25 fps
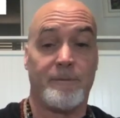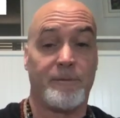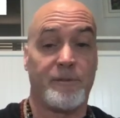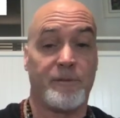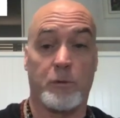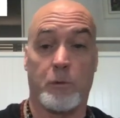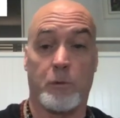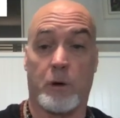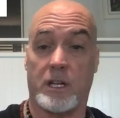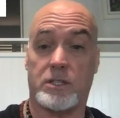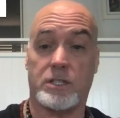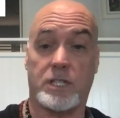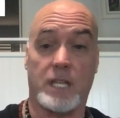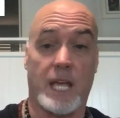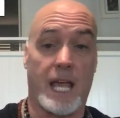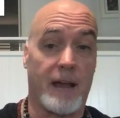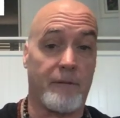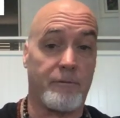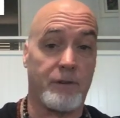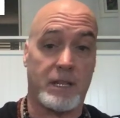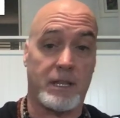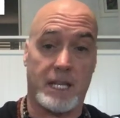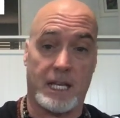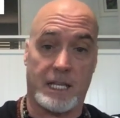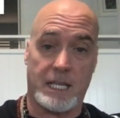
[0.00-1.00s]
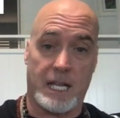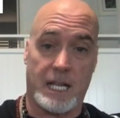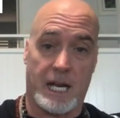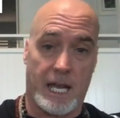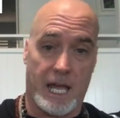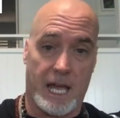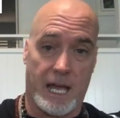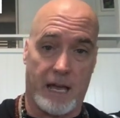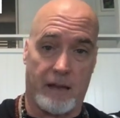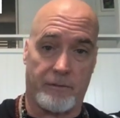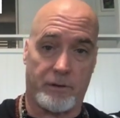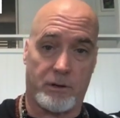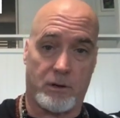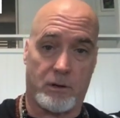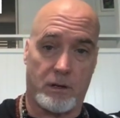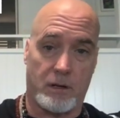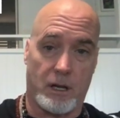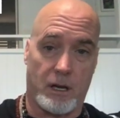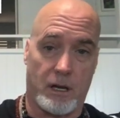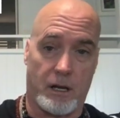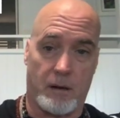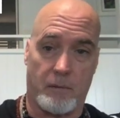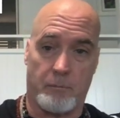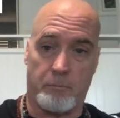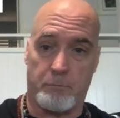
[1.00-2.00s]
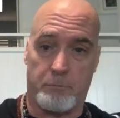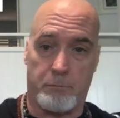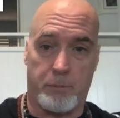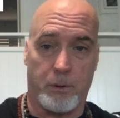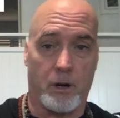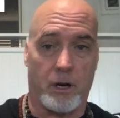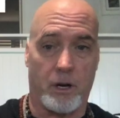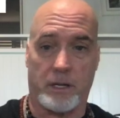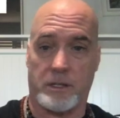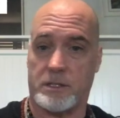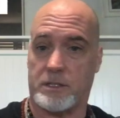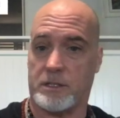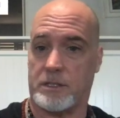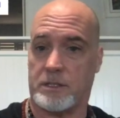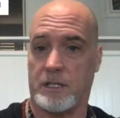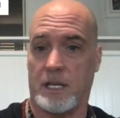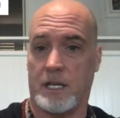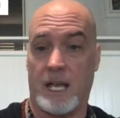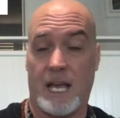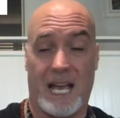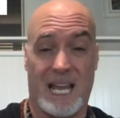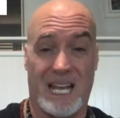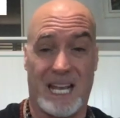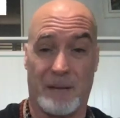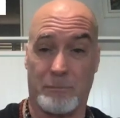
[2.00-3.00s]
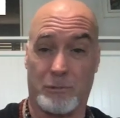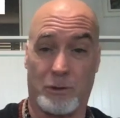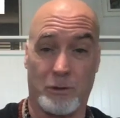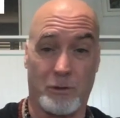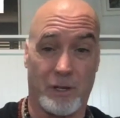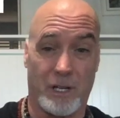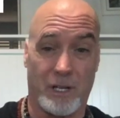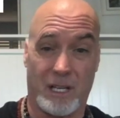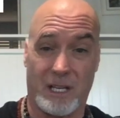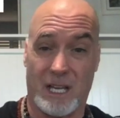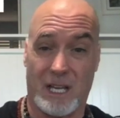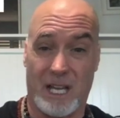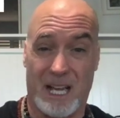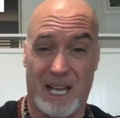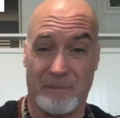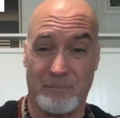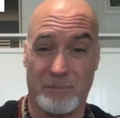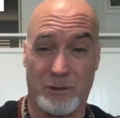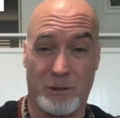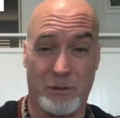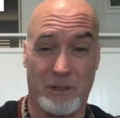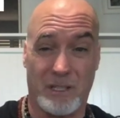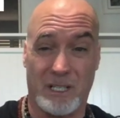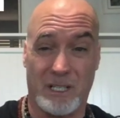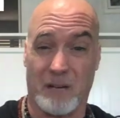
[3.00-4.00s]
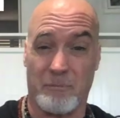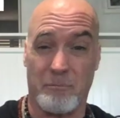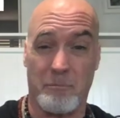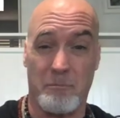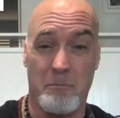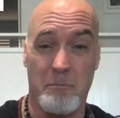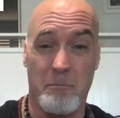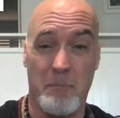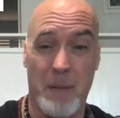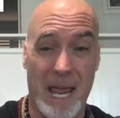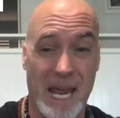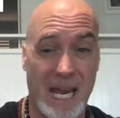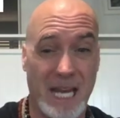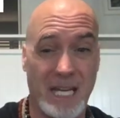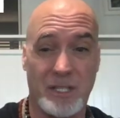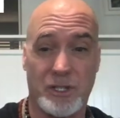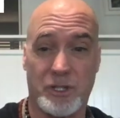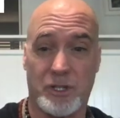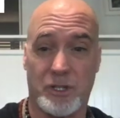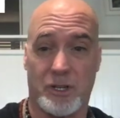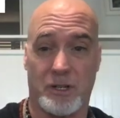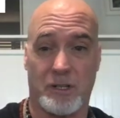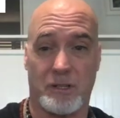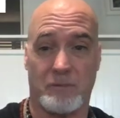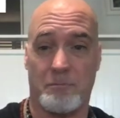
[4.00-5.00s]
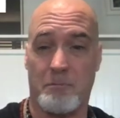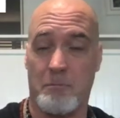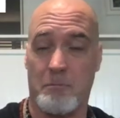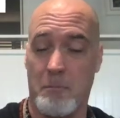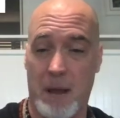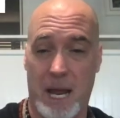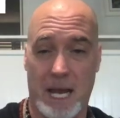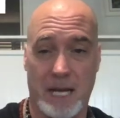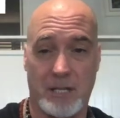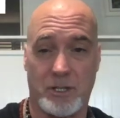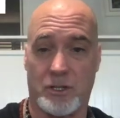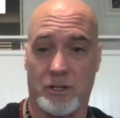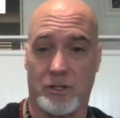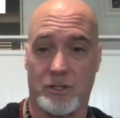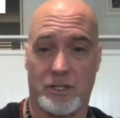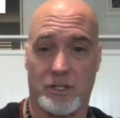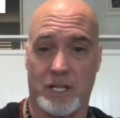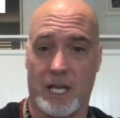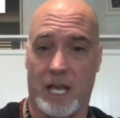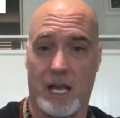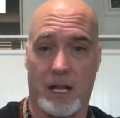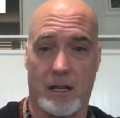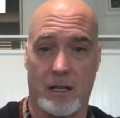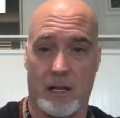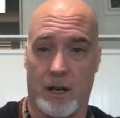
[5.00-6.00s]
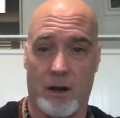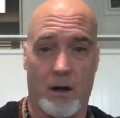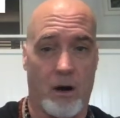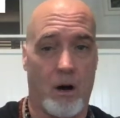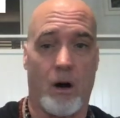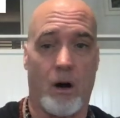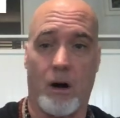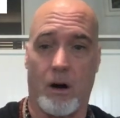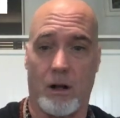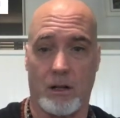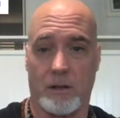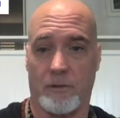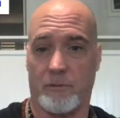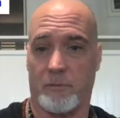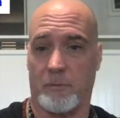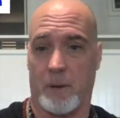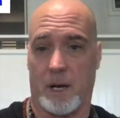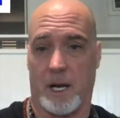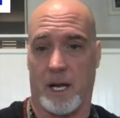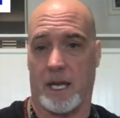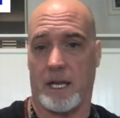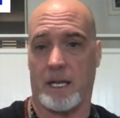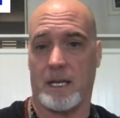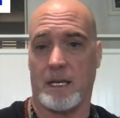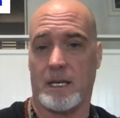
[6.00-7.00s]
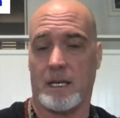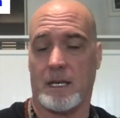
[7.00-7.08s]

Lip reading: If you want to see everything that I have, books, and I'm doing a major, major sale on all of my,